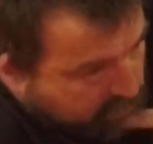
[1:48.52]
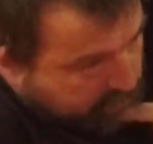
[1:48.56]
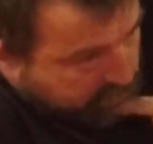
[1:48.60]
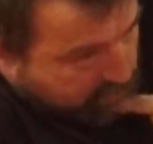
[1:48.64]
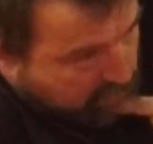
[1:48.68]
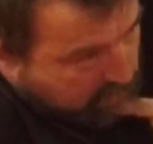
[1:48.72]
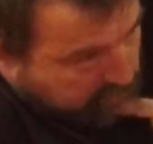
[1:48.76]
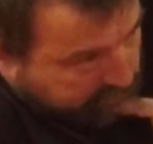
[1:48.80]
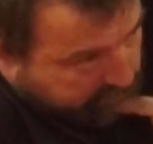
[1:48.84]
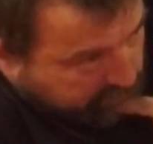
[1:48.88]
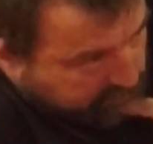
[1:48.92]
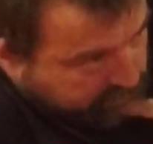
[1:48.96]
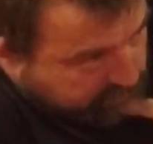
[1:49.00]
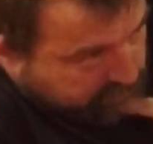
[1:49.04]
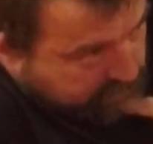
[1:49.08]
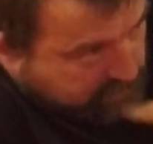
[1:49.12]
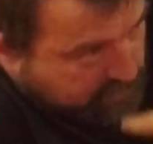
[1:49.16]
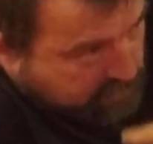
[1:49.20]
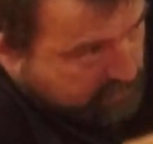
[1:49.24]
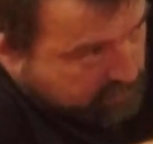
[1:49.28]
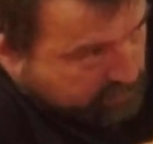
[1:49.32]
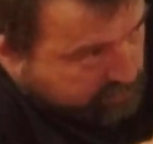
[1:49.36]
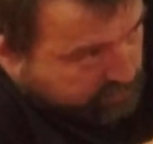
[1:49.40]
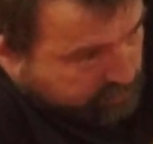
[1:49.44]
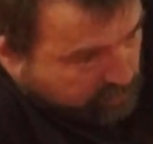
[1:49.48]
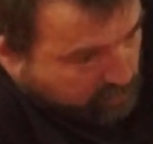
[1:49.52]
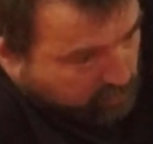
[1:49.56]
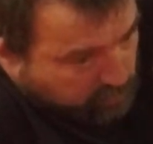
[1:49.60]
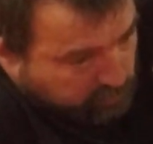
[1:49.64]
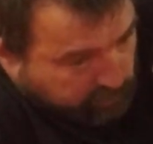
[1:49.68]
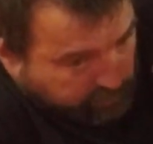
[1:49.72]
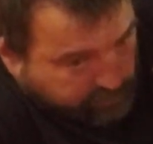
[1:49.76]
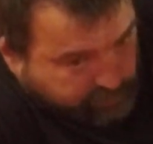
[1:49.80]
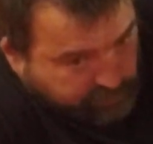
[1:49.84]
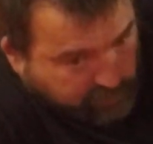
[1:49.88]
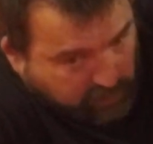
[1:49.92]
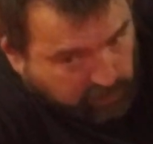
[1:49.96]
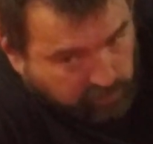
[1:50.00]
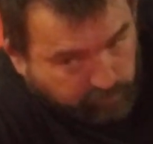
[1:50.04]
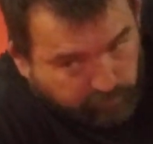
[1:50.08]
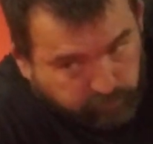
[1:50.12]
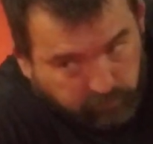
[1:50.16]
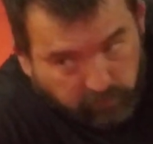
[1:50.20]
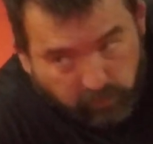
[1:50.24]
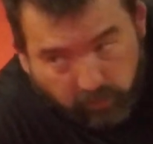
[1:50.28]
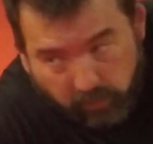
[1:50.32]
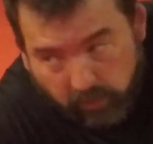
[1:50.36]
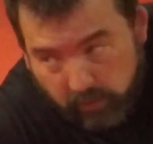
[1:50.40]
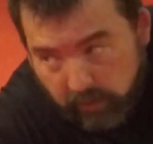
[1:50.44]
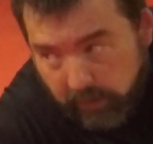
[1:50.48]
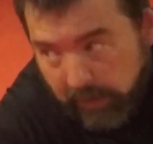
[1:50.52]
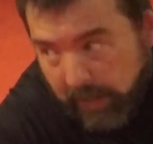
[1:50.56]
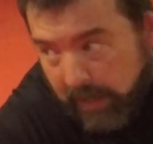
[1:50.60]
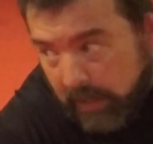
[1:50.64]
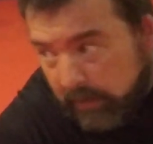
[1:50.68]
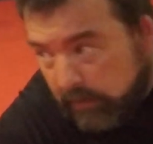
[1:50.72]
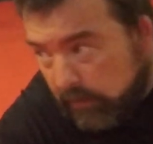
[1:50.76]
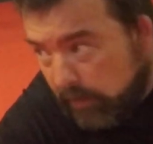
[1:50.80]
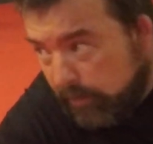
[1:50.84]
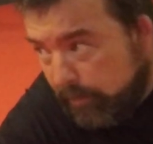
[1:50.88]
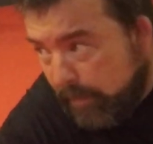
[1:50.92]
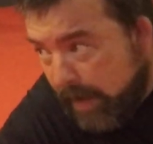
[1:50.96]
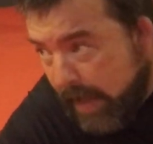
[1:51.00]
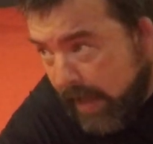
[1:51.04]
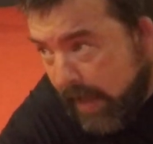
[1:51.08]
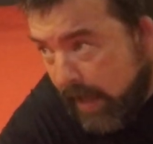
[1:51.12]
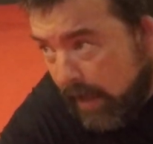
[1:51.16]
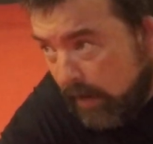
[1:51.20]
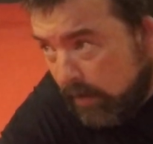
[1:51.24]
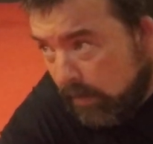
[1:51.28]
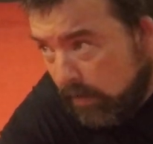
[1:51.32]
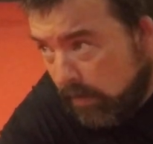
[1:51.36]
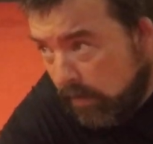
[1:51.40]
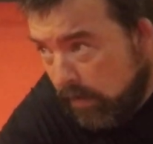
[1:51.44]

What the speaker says: Tuck the chin, shoulders up, look at the mat.